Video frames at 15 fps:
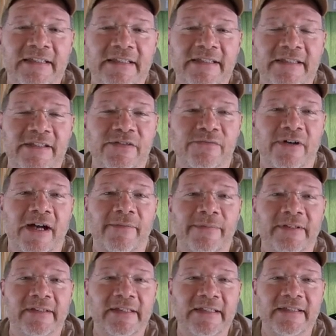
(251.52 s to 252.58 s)
This is Rob
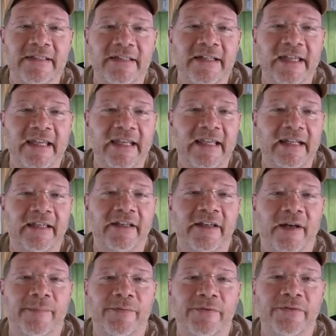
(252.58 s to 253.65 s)
and Lisa, a Canadian
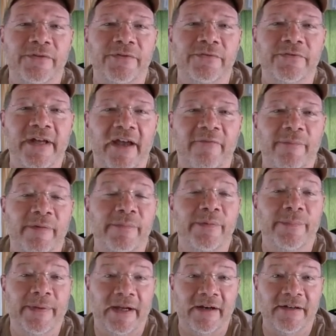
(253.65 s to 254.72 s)
couple who have been
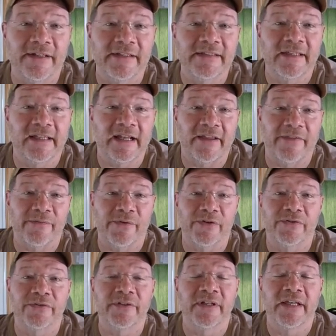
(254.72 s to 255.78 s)
preparing to get on the
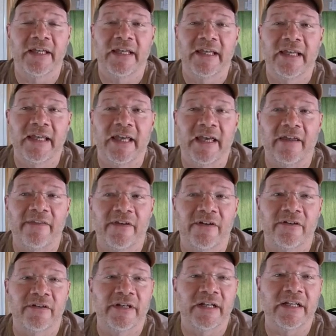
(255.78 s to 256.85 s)
road, and
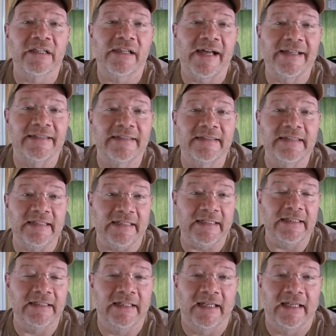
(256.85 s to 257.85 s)
they're in a Class C.